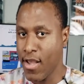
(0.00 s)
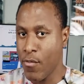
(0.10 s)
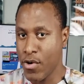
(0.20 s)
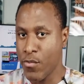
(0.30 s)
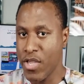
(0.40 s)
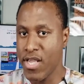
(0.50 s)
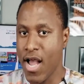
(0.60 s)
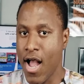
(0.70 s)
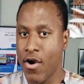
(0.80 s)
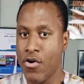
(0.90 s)
when we
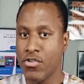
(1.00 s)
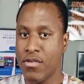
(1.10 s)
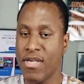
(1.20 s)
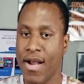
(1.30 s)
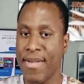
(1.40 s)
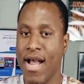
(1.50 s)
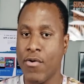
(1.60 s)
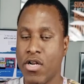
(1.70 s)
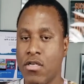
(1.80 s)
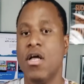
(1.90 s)
are going to be coming out
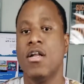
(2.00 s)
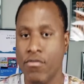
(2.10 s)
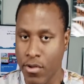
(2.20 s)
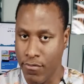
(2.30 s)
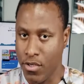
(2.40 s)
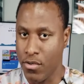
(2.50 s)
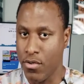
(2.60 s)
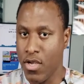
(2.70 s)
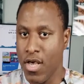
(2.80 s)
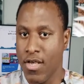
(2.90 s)
with another review.
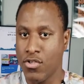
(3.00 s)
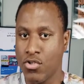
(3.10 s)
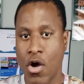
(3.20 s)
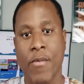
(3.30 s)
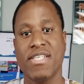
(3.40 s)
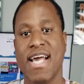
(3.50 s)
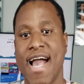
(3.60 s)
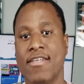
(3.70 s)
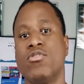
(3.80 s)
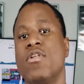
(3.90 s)
So as always,
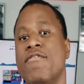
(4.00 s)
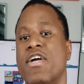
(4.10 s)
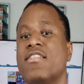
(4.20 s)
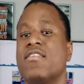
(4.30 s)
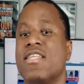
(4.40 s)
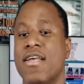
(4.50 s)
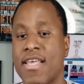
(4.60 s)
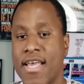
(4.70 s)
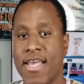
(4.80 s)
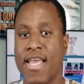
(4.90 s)
guys, don't forget to stay
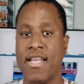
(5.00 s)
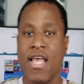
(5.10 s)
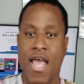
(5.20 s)
geeking,